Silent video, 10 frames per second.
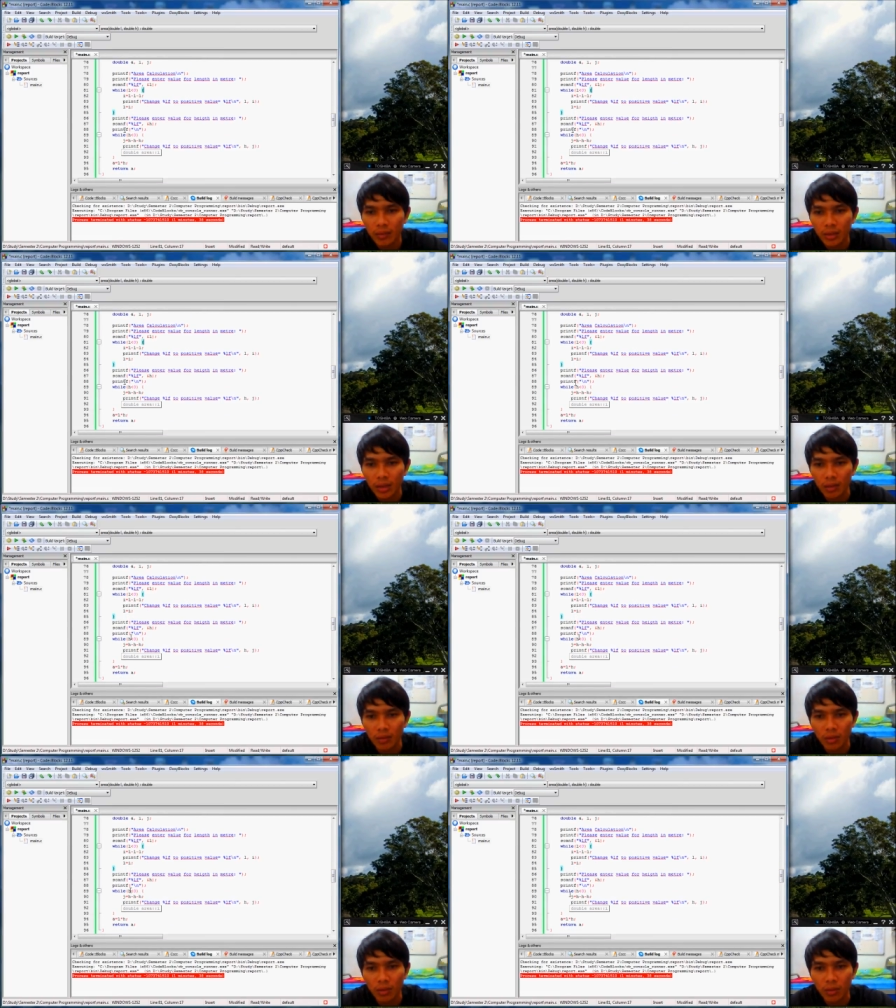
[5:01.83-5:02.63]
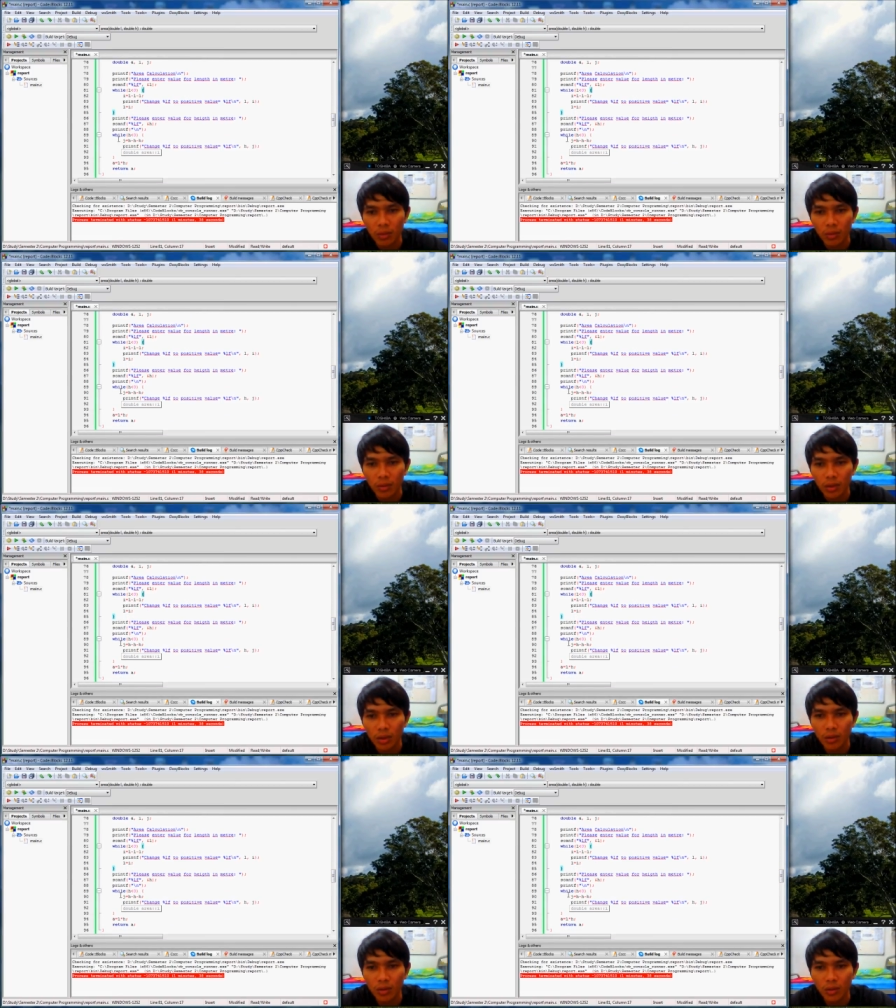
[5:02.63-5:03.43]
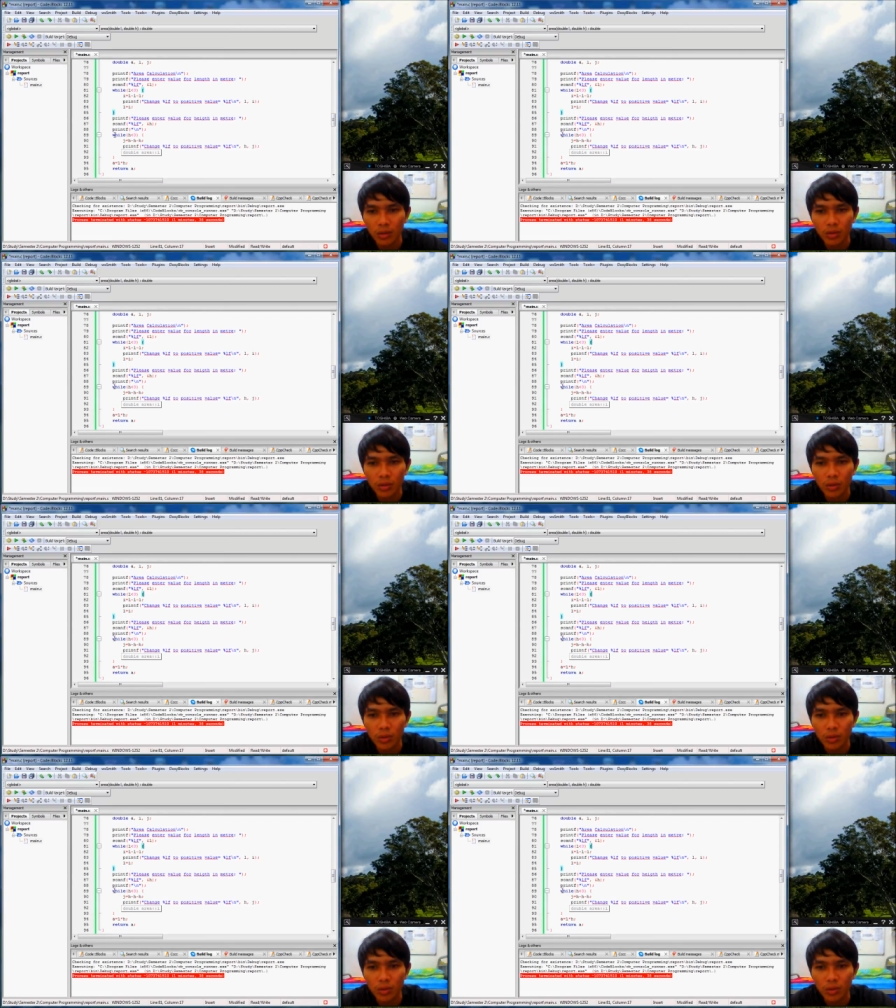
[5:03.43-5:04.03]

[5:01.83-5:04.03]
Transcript: If you also use